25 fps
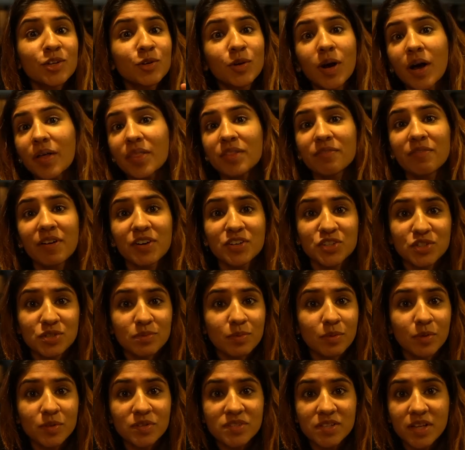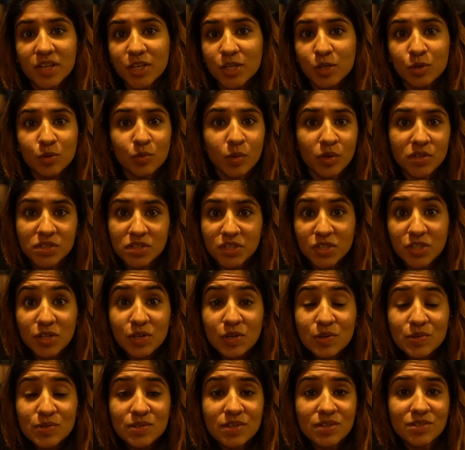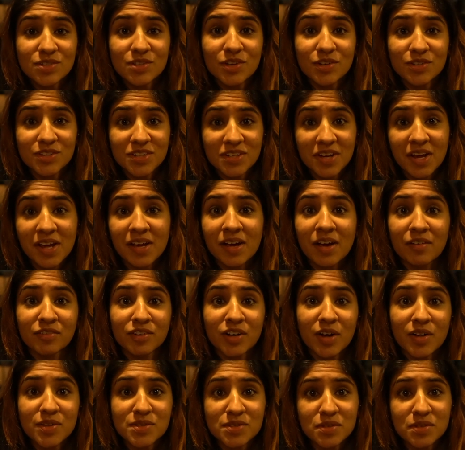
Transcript: you cut the vegetables that you want to use. So today I've cut